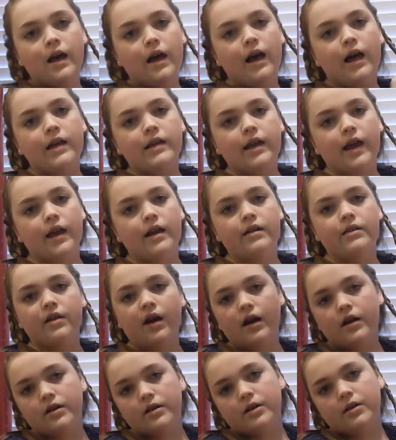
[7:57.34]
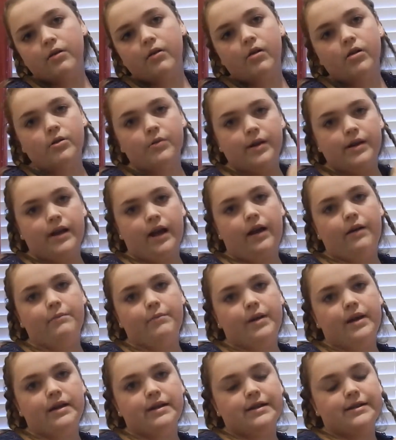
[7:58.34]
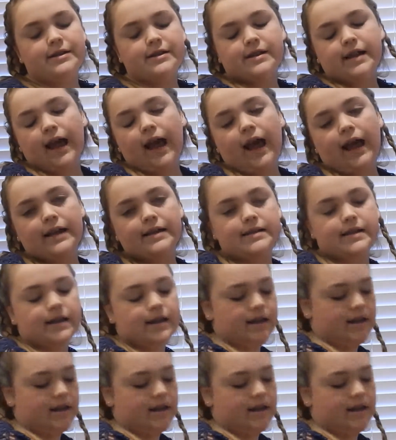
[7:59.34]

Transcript: Again, not going to go all the way down because it just adds